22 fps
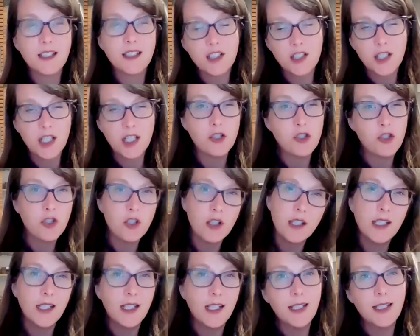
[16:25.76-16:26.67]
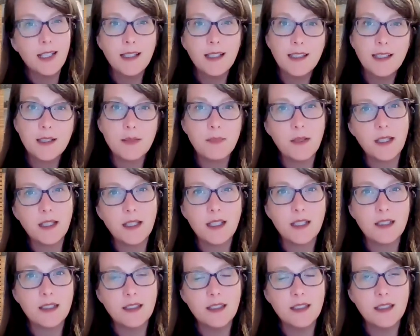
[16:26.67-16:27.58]
potentially,
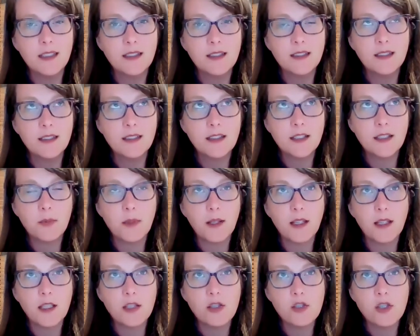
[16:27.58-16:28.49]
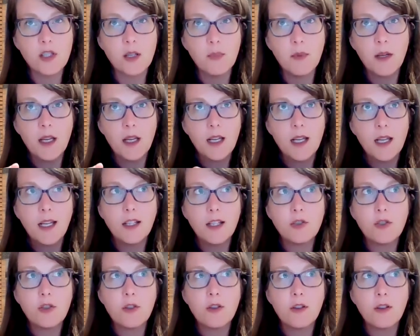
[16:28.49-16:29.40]
depending on the relationship,
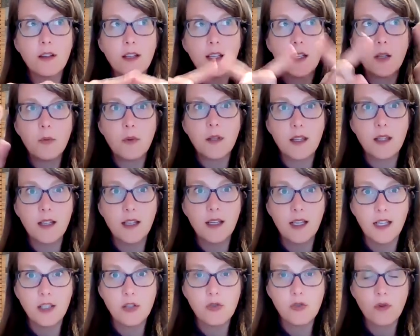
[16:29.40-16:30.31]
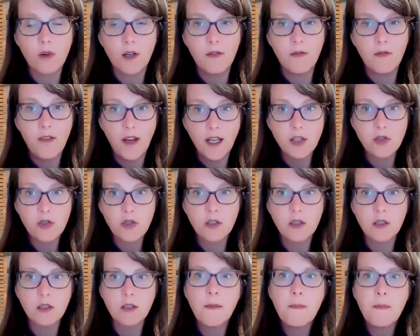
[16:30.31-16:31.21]
internally with a joint
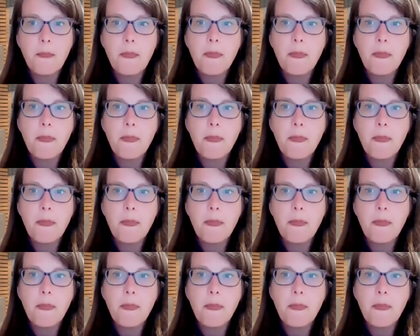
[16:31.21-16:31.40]
venture,